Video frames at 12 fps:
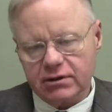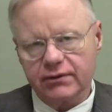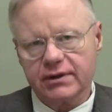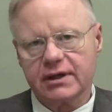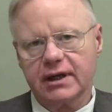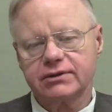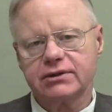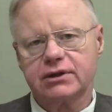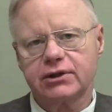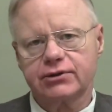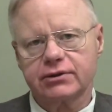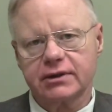of the
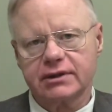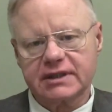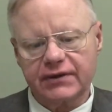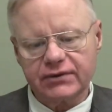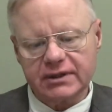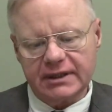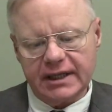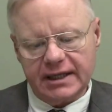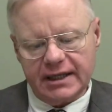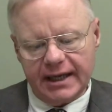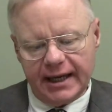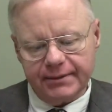Constitution in
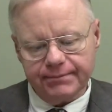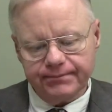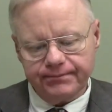1788,